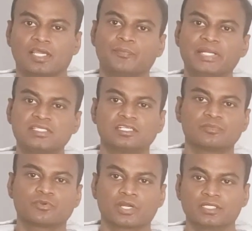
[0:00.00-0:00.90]
A medicinal
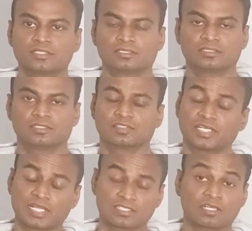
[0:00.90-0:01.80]
product
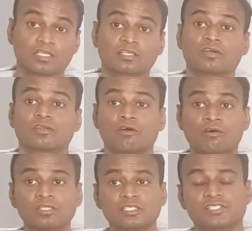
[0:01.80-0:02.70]
that has undergone
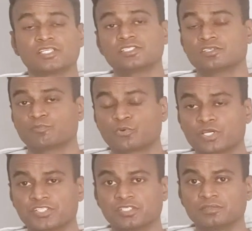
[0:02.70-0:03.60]
all the stages of
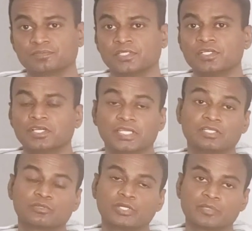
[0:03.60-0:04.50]
production,
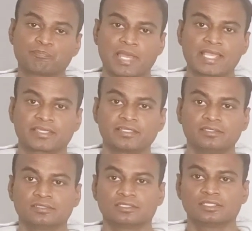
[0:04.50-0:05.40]
including packing
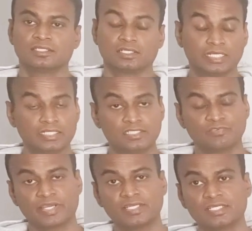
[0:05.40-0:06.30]
in its
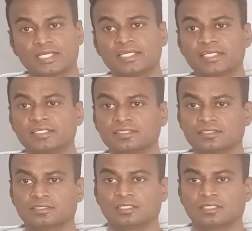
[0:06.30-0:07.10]
final container,